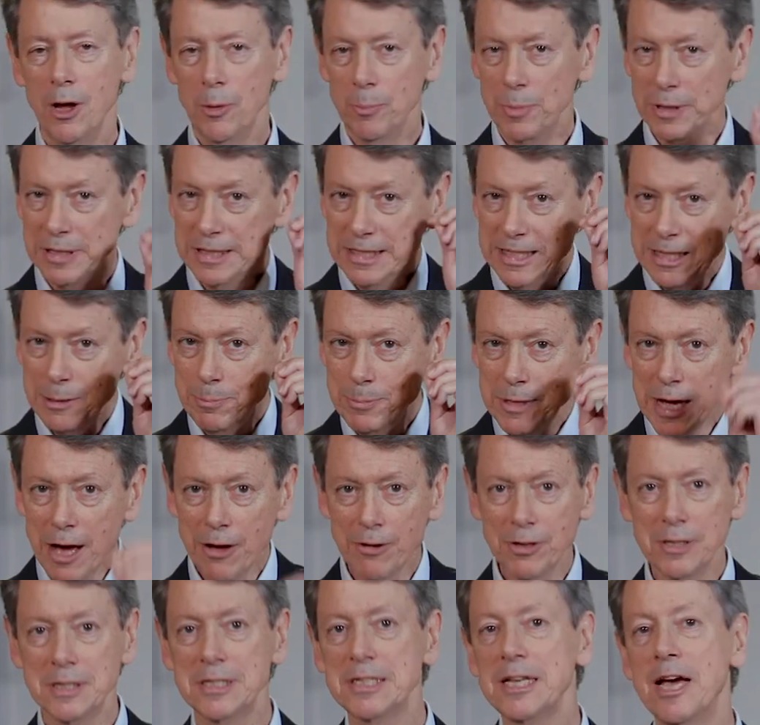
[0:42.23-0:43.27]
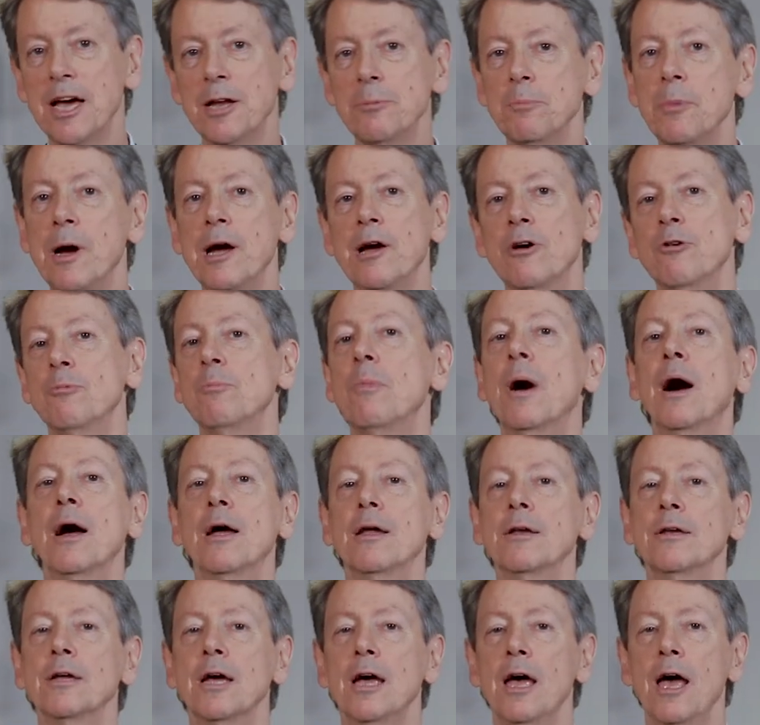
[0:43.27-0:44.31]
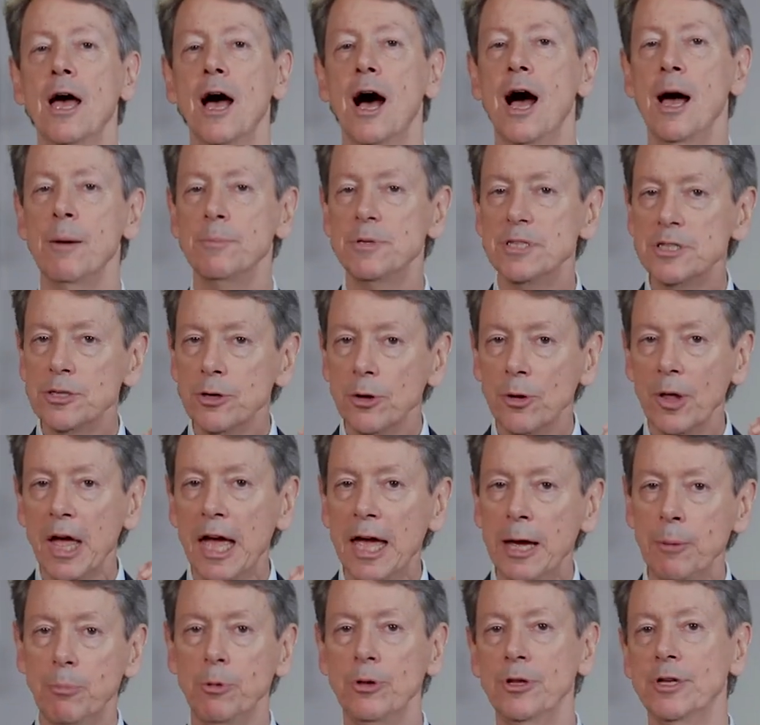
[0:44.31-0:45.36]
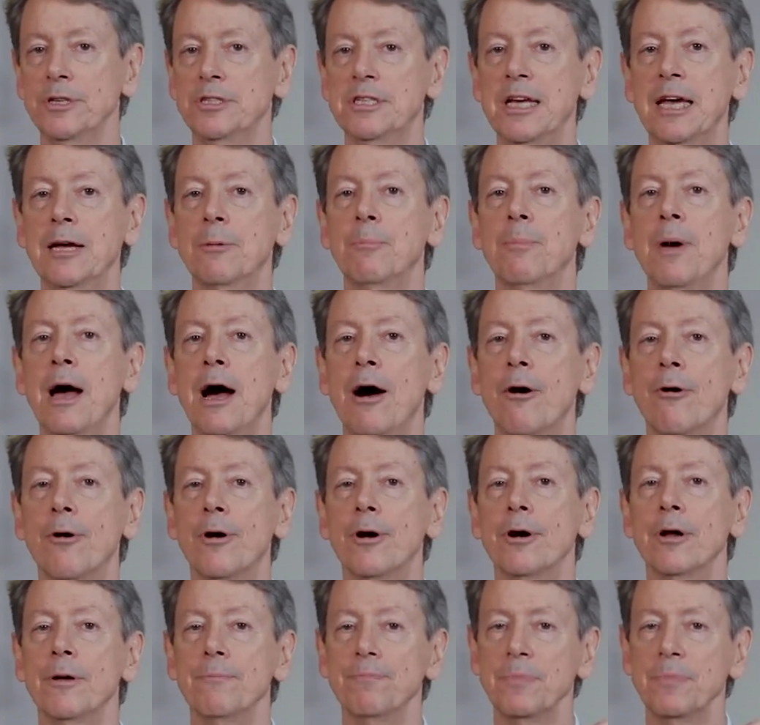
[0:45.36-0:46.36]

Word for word: but deep down inside my own mind, I'm still able to take power.